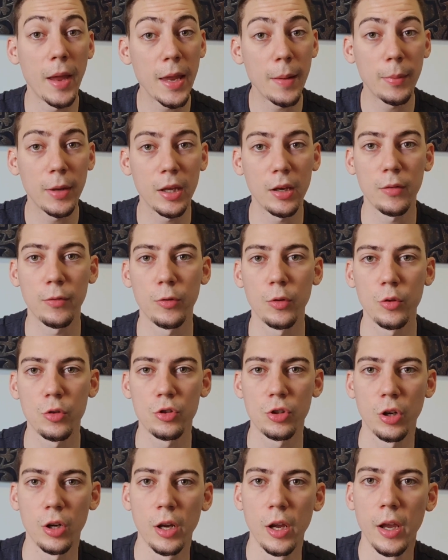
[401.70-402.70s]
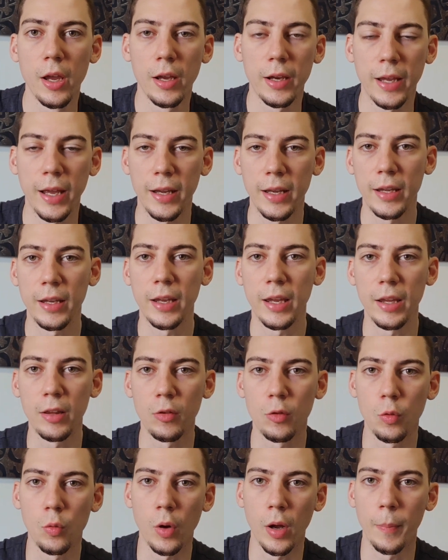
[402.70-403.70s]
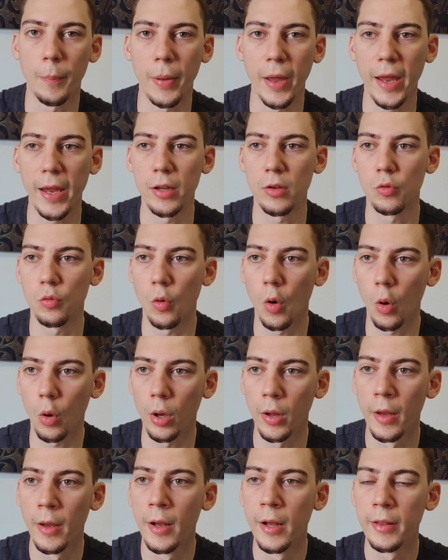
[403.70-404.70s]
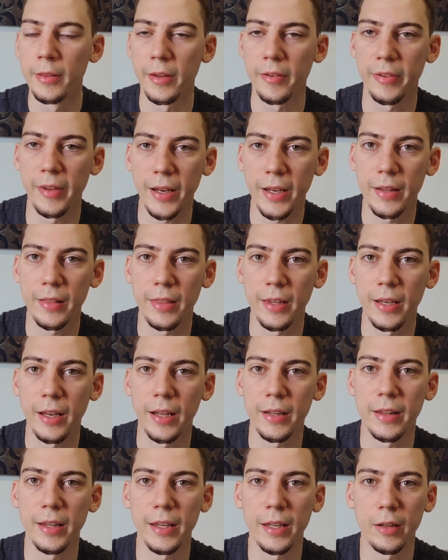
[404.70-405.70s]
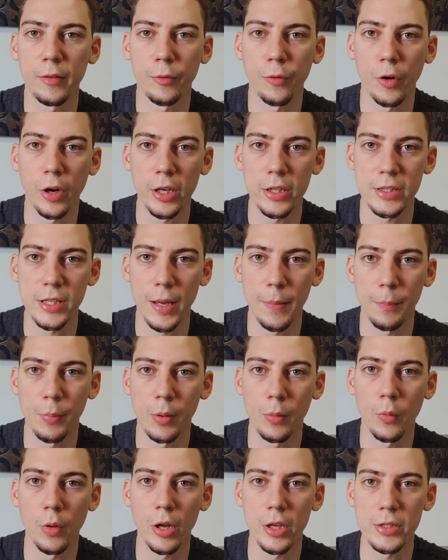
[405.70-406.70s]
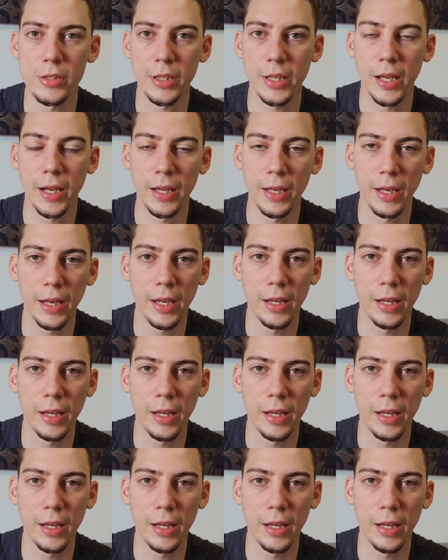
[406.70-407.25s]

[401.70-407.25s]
maybe in the future getting into a paid role. The second thing I did, for example, was getting